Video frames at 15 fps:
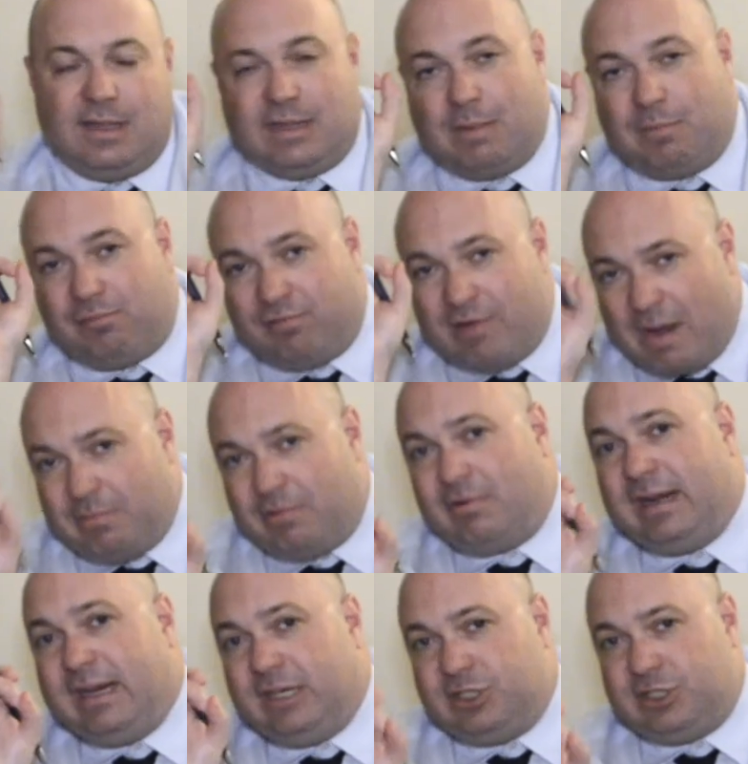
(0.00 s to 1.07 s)
The
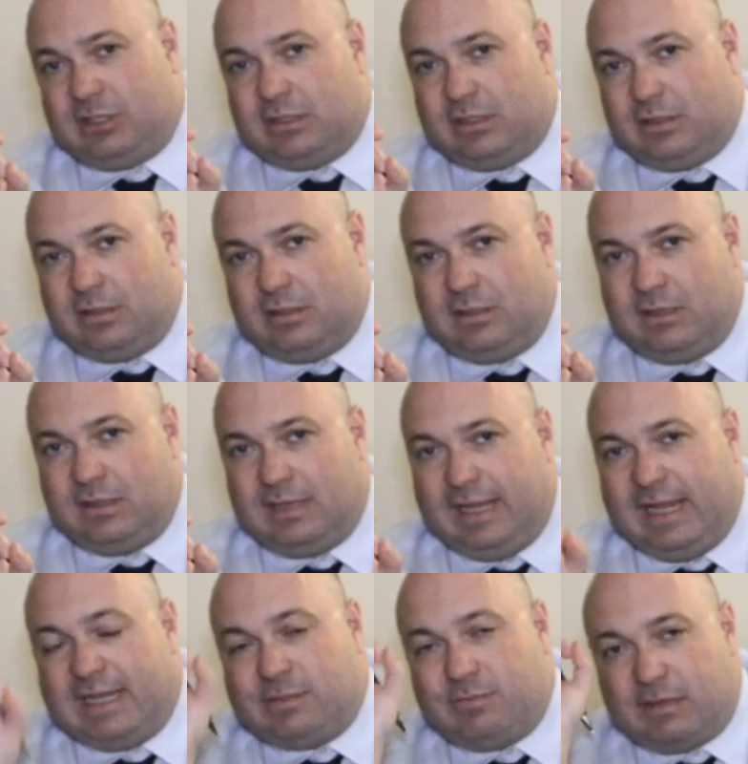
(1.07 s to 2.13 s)
preparation
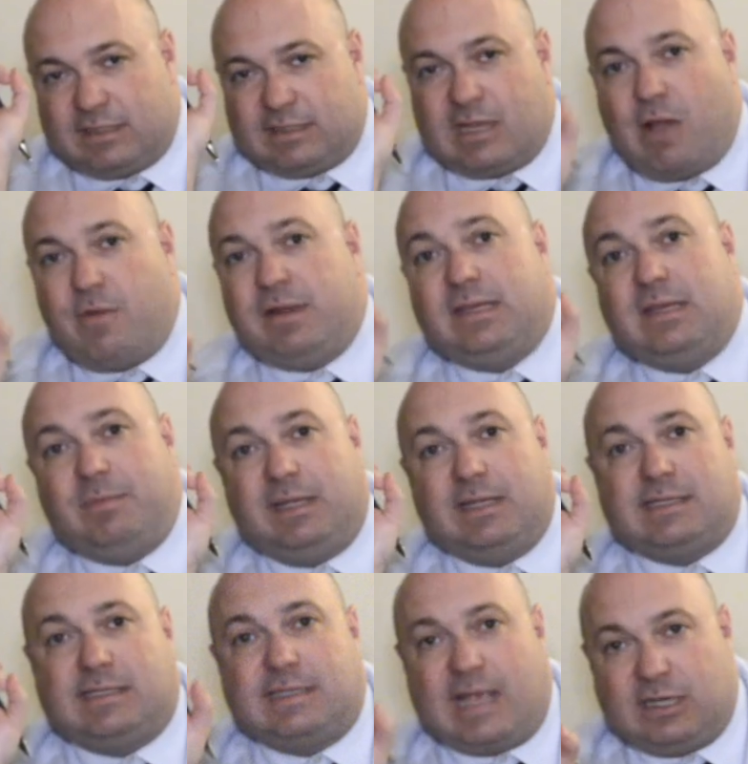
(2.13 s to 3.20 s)
is what's going to be
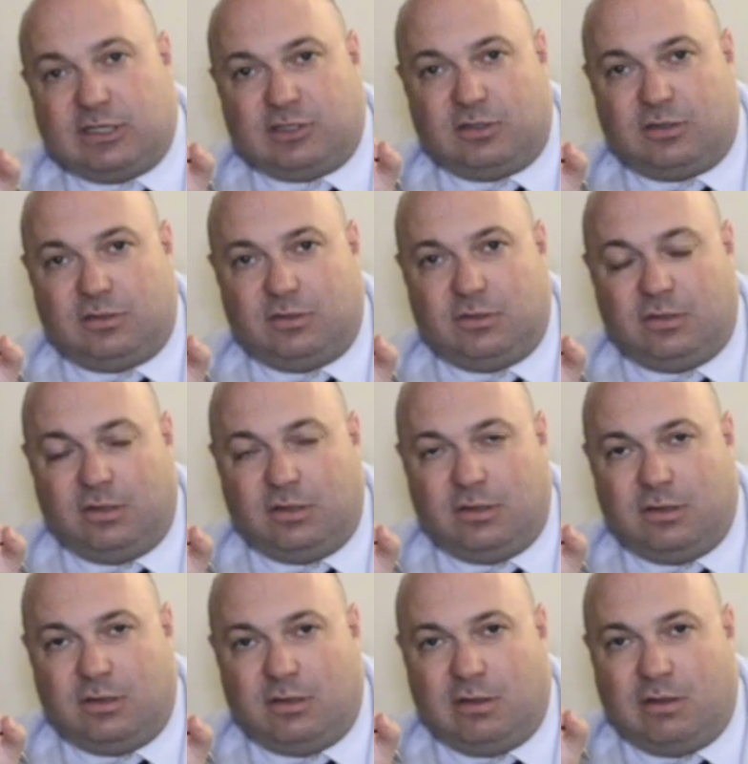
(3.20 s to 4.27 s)
essential
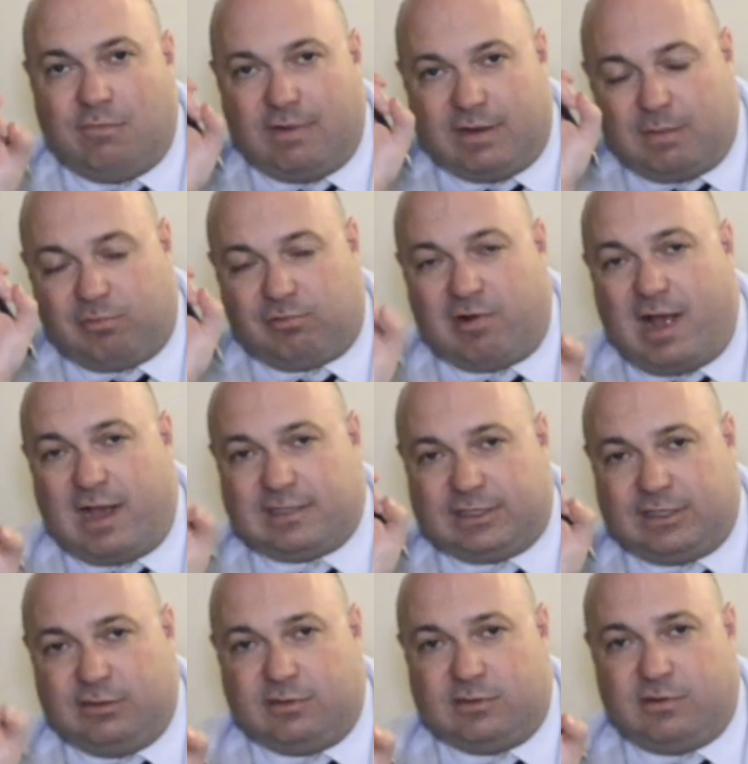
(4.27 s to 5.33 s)
when a
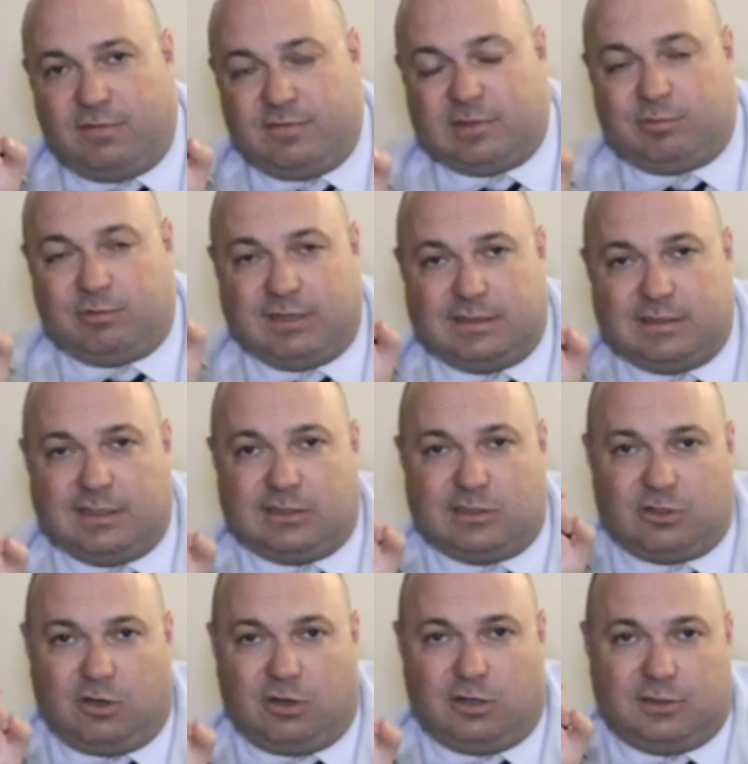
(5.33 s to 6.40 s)
prosecutor's office brings this
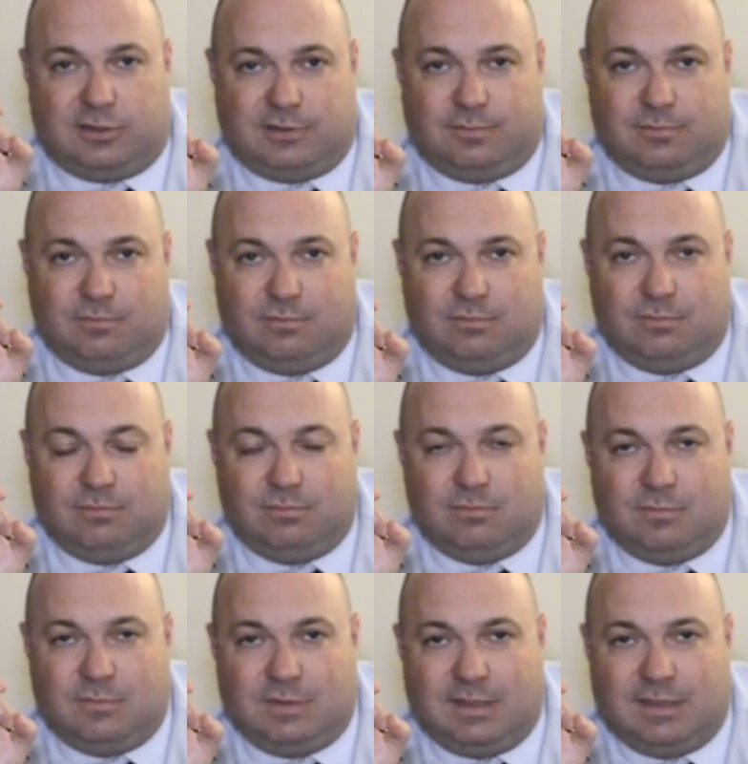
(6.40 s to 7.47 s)
charge.
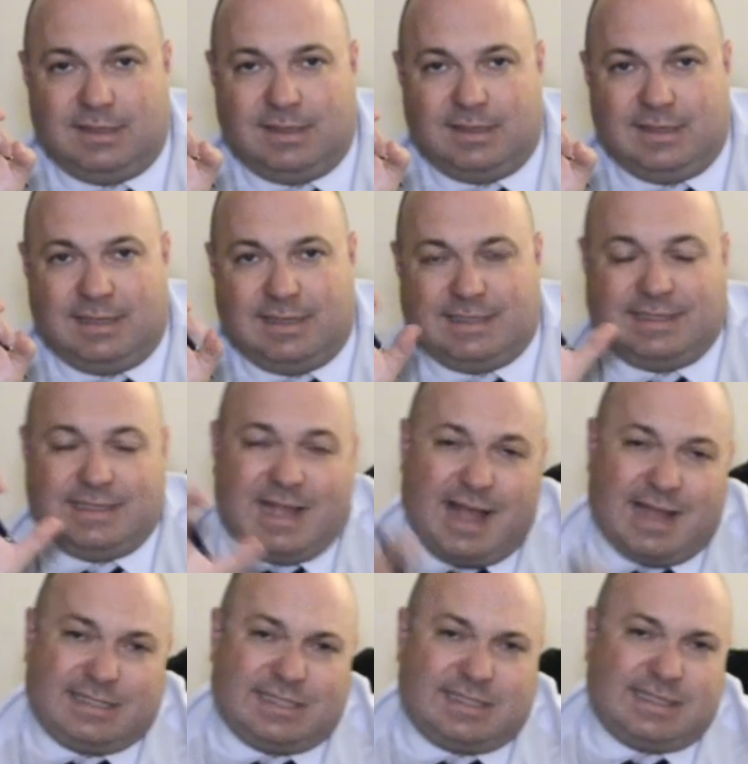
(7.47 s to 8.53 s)
It's
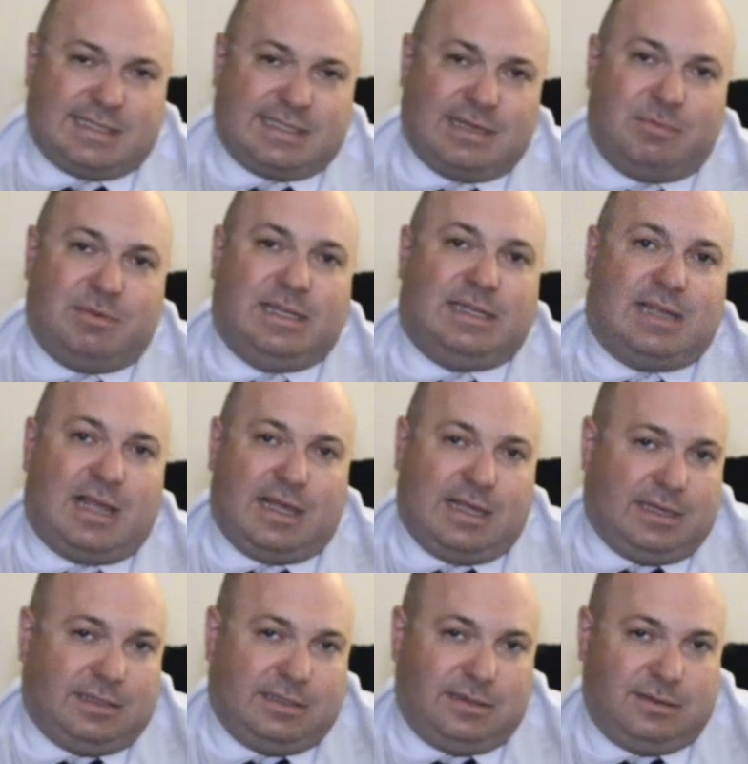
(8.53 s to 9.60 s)
not just that somebody
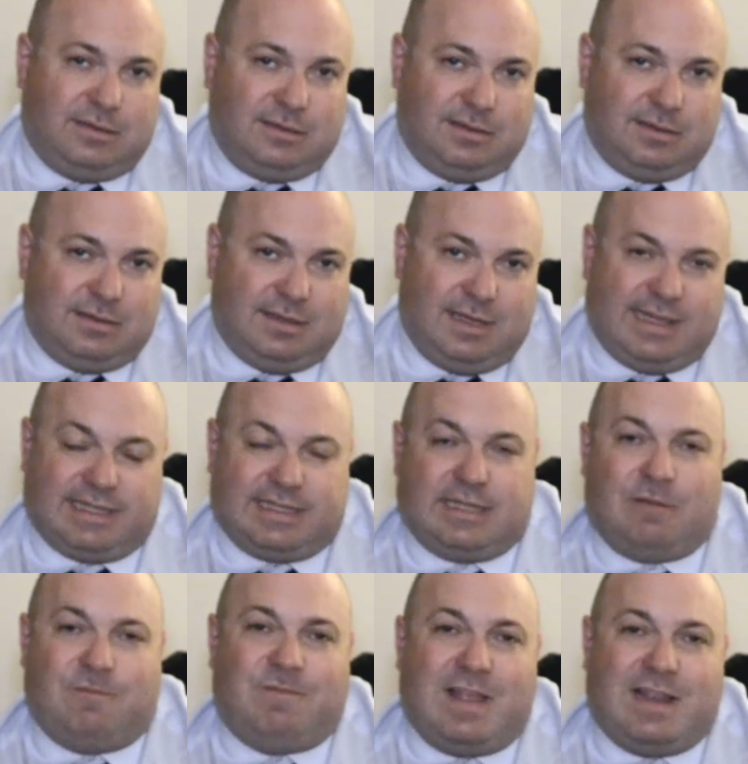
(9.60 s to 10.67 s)
died. It's that the
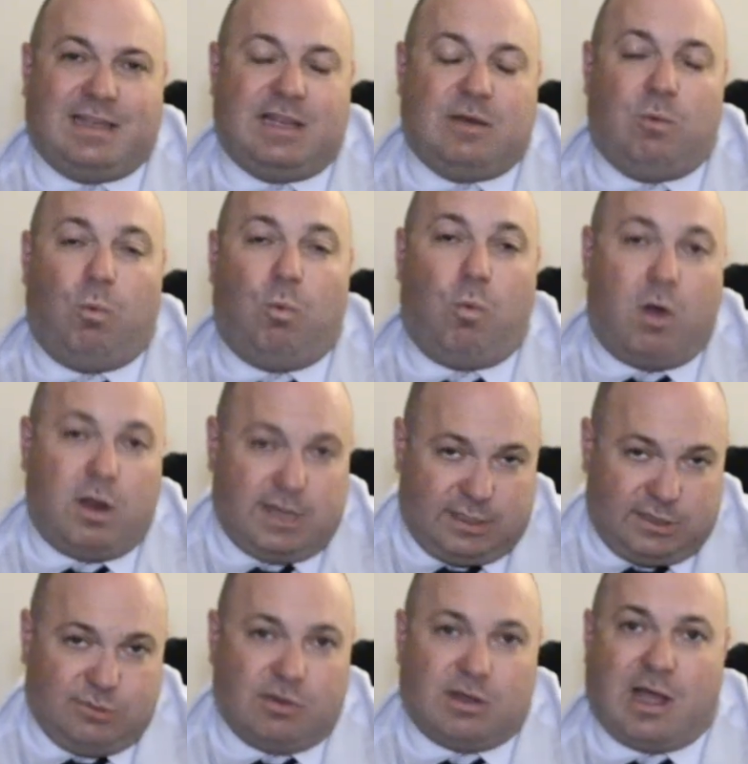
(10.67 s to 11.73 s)
defendant wanted
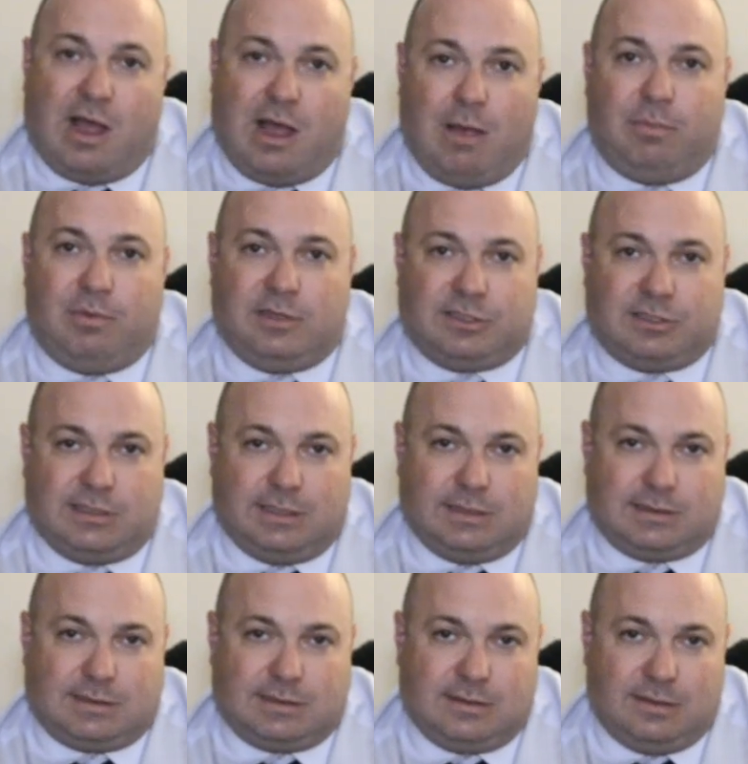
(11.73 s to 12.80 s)
to accomplish
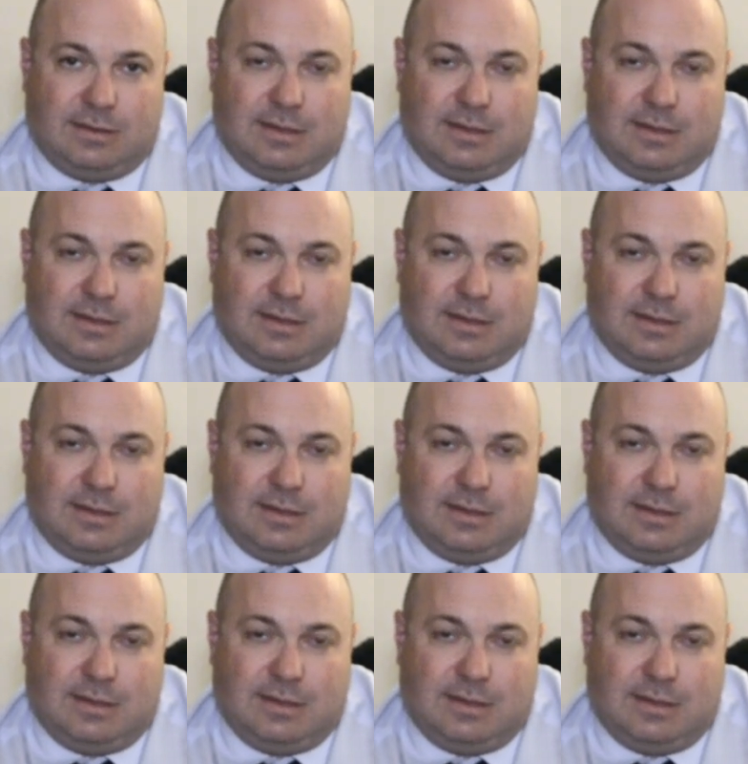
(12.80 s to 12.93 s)
this.